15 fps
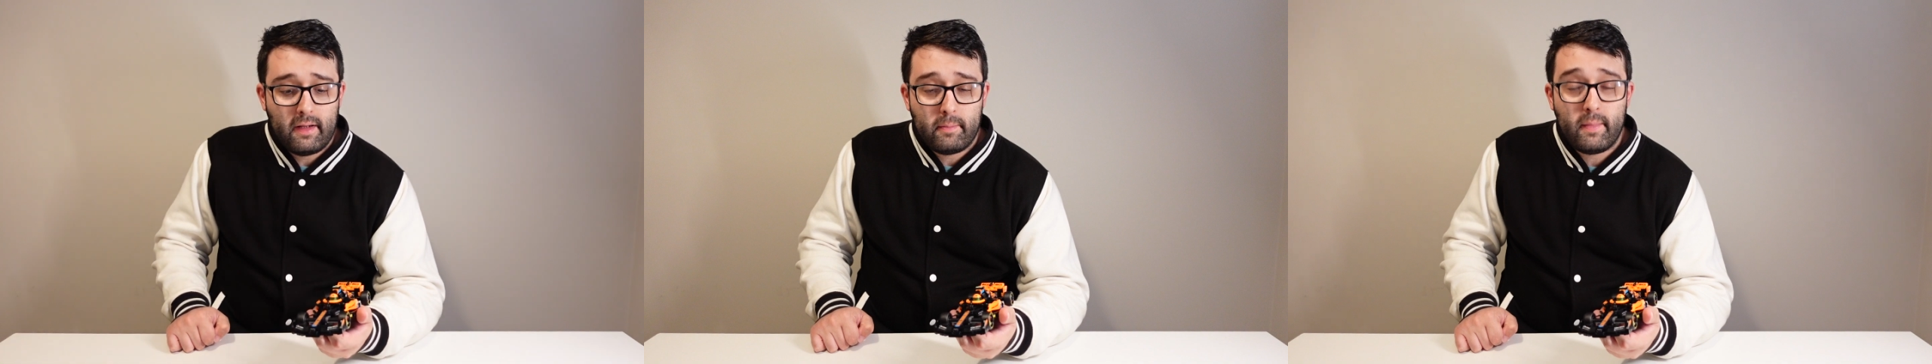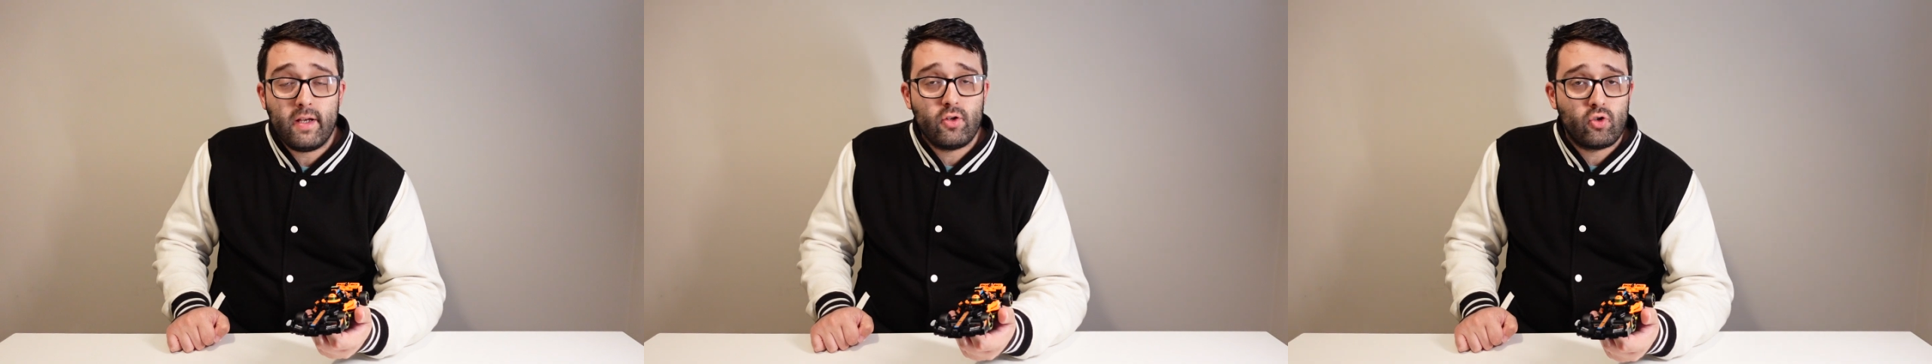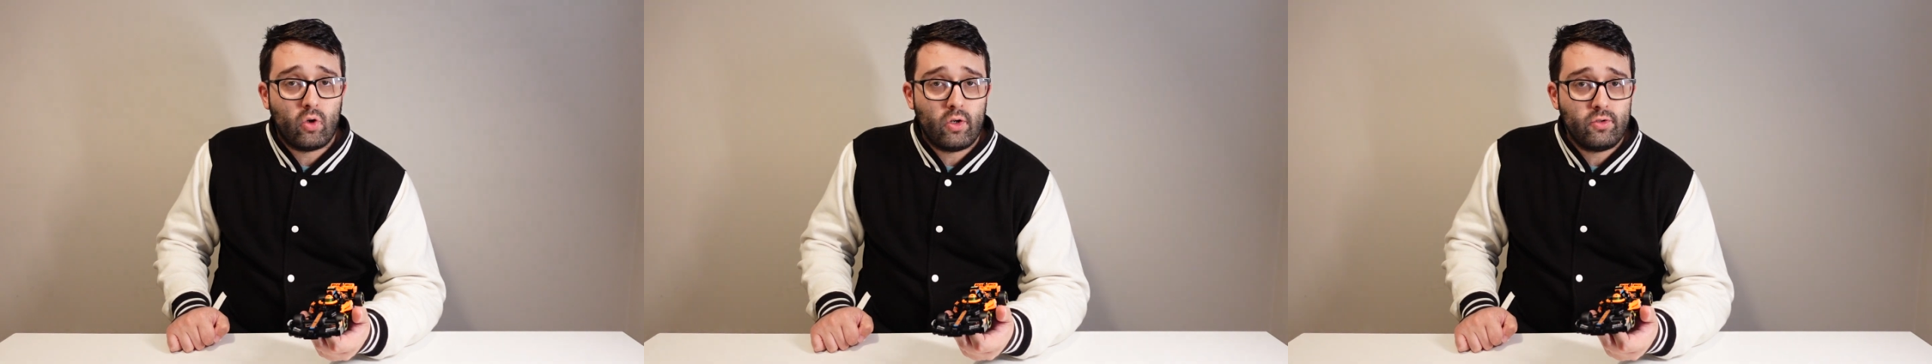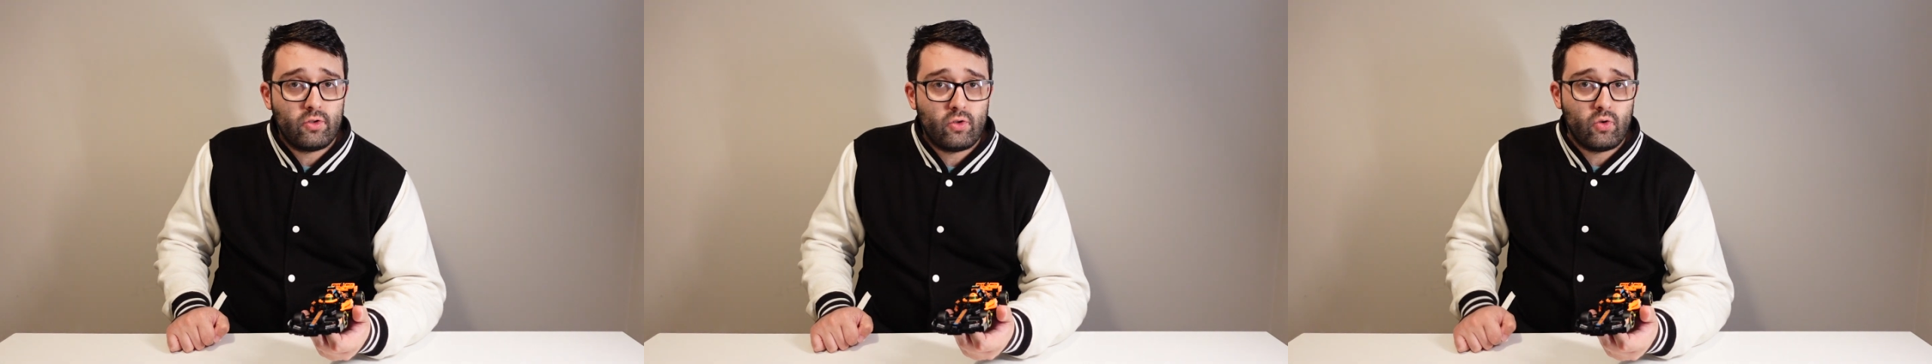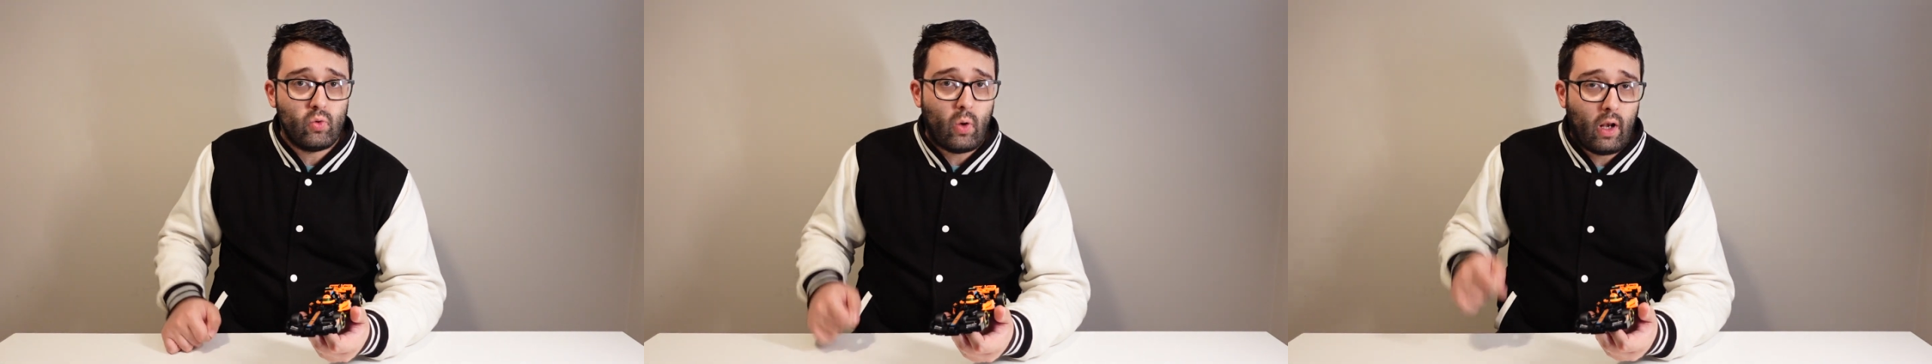Make sure
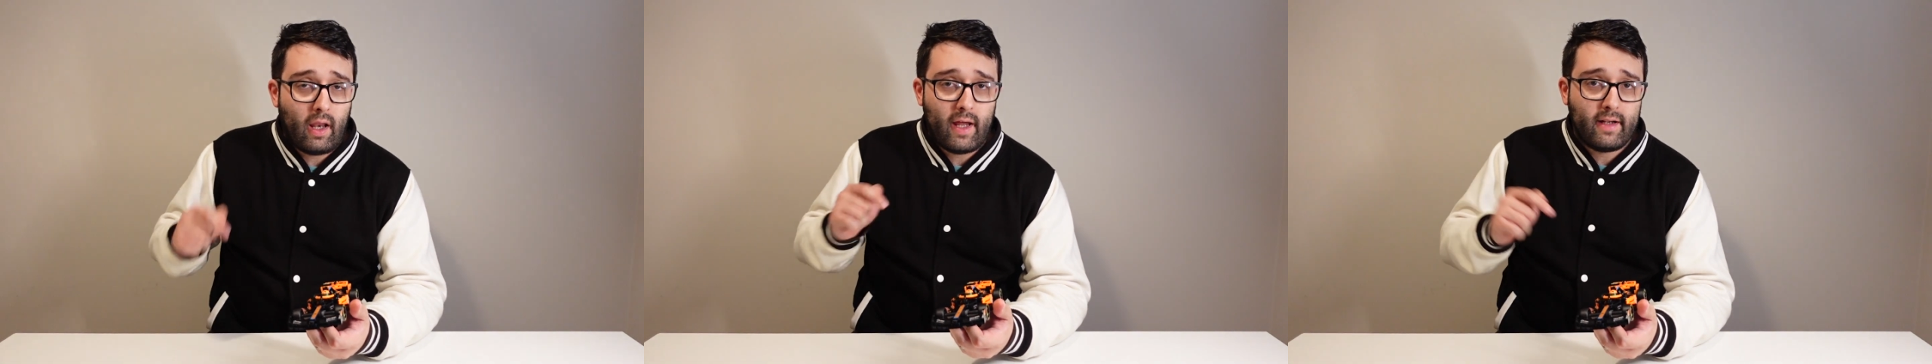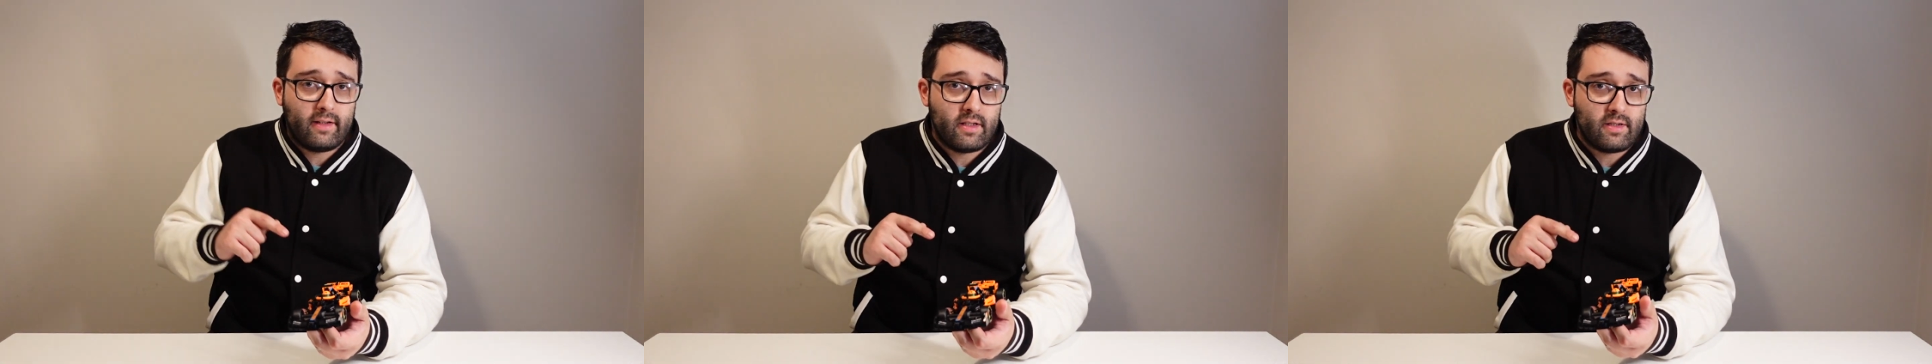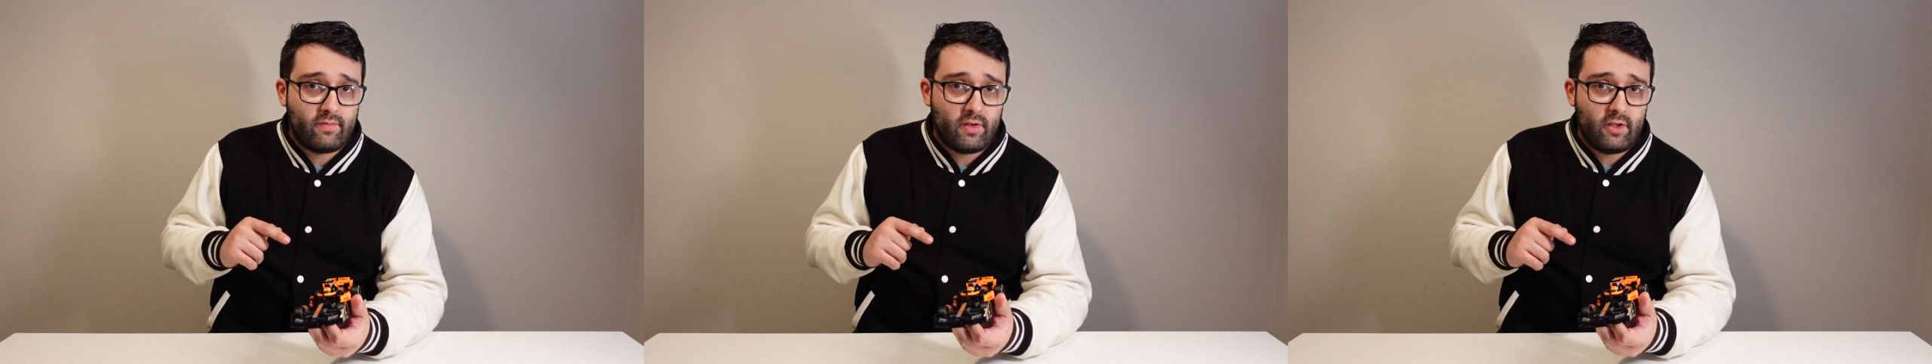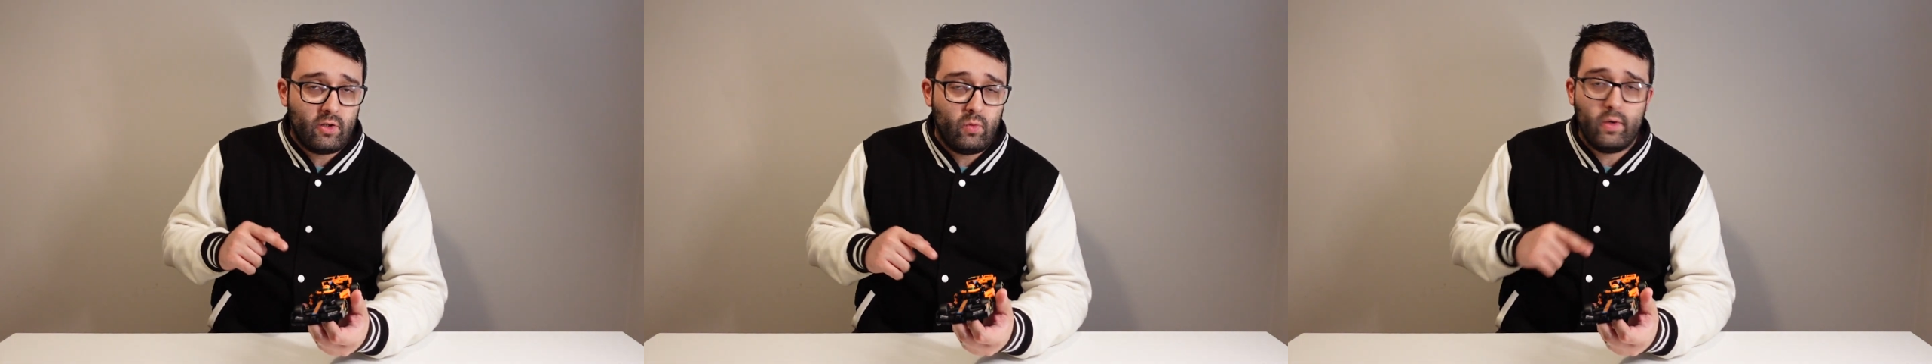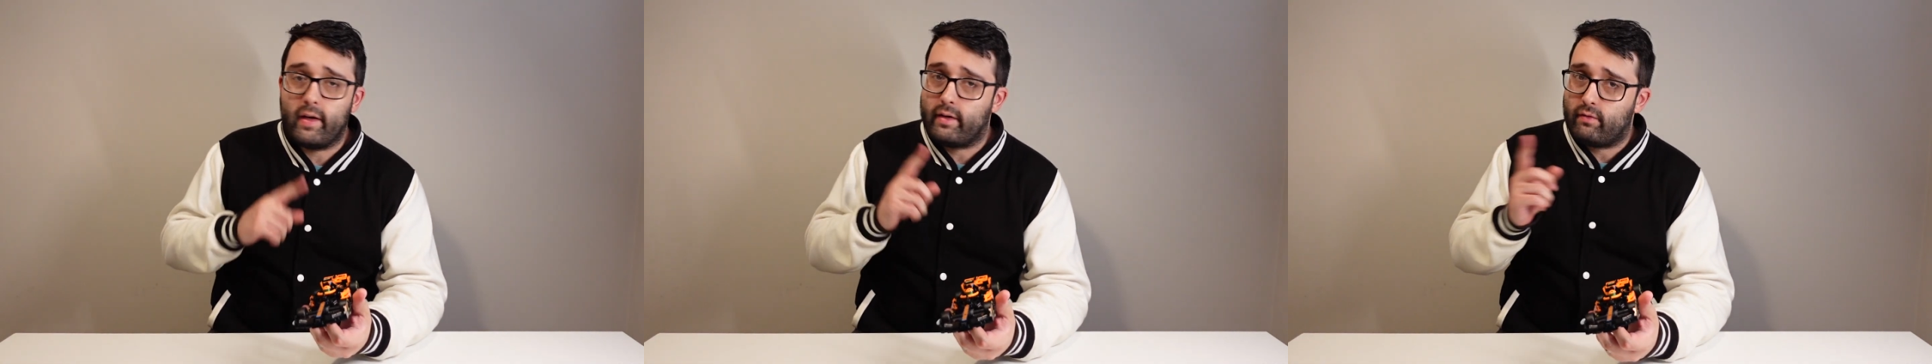to like this
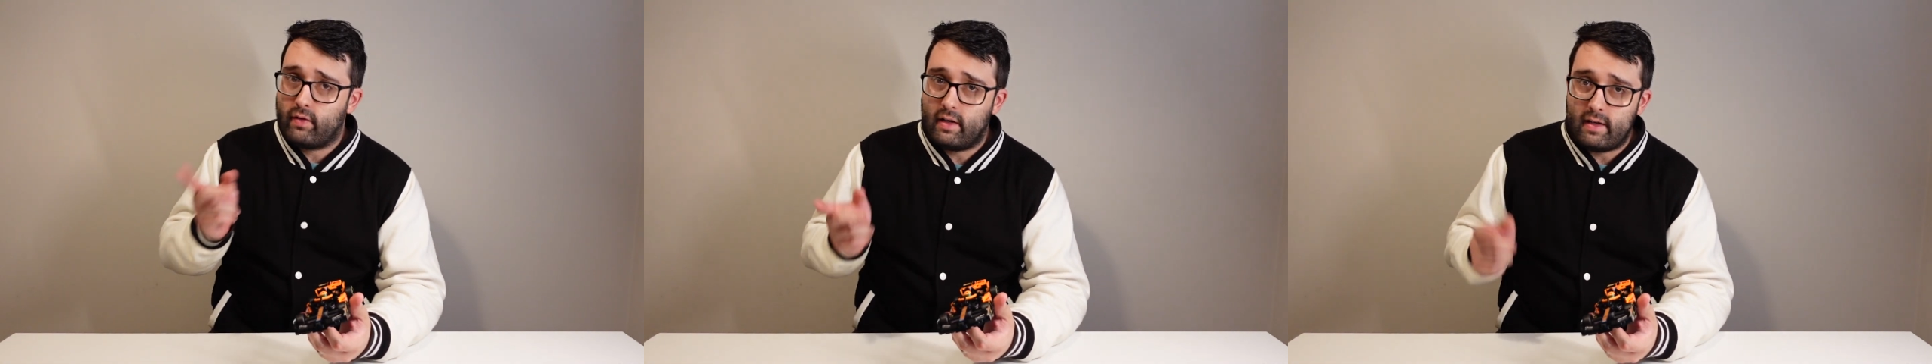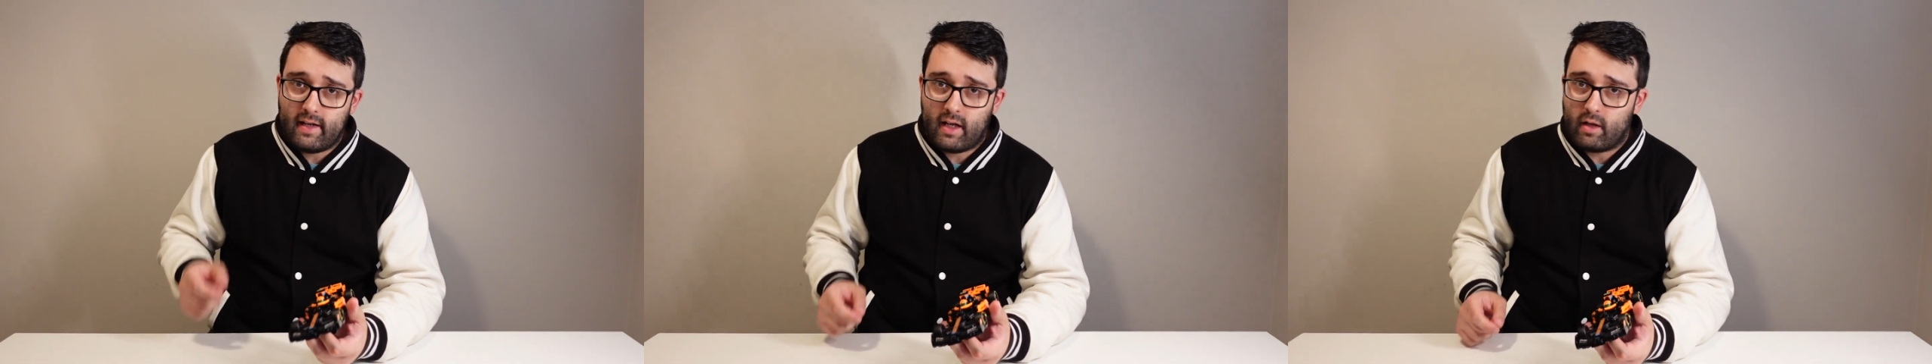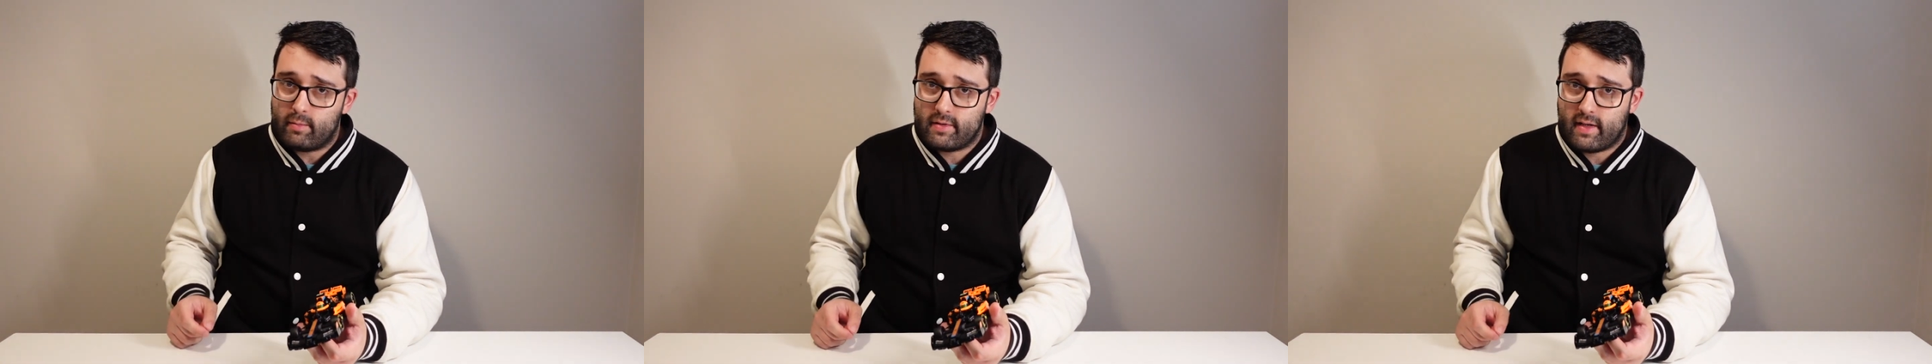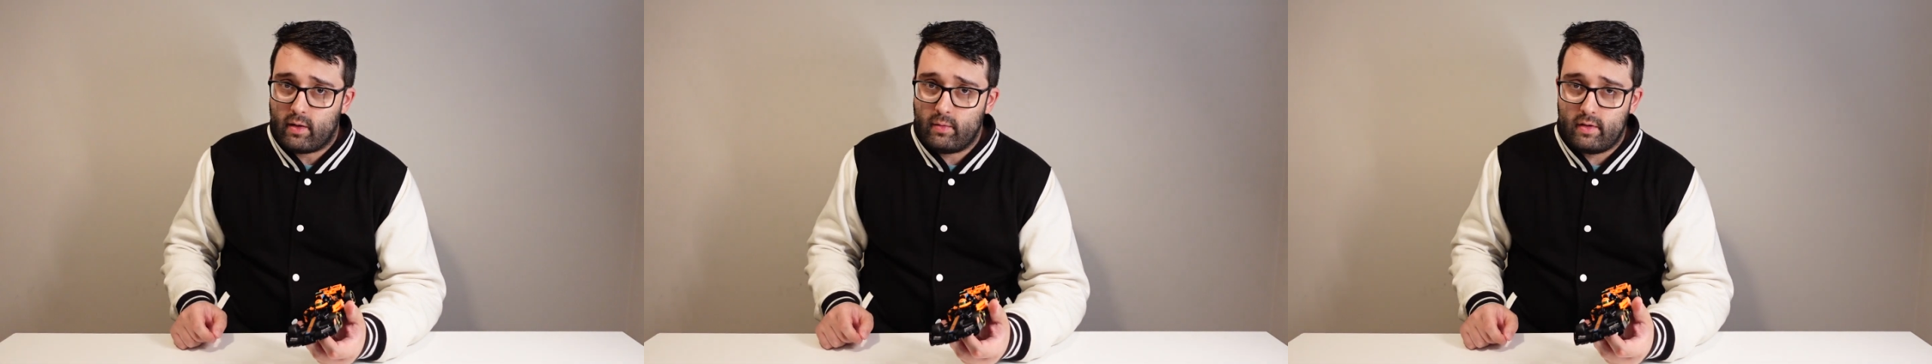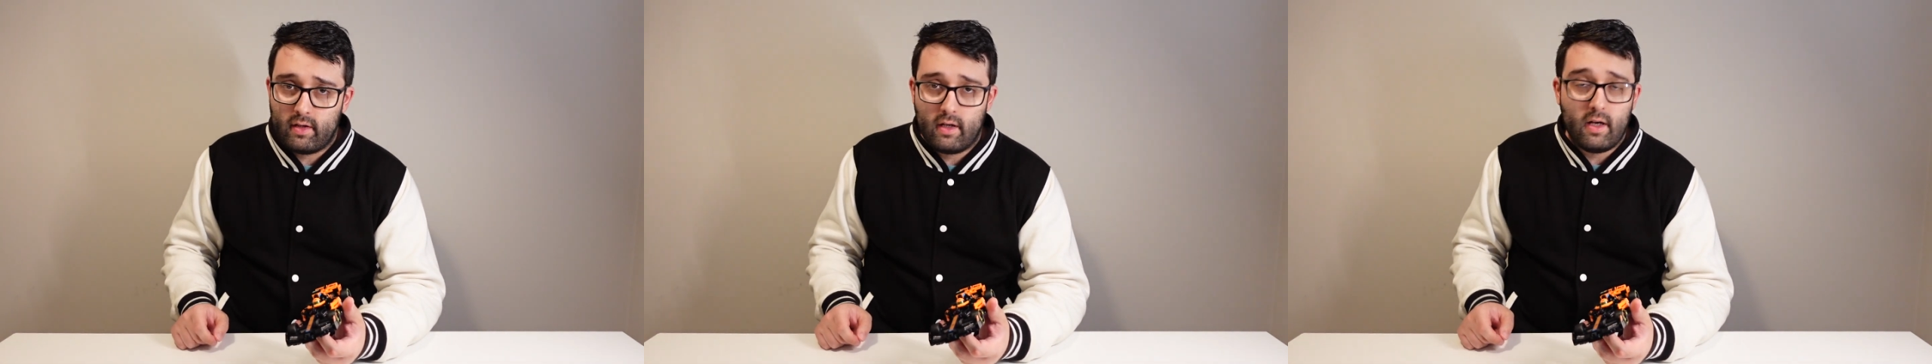video, it really helps out.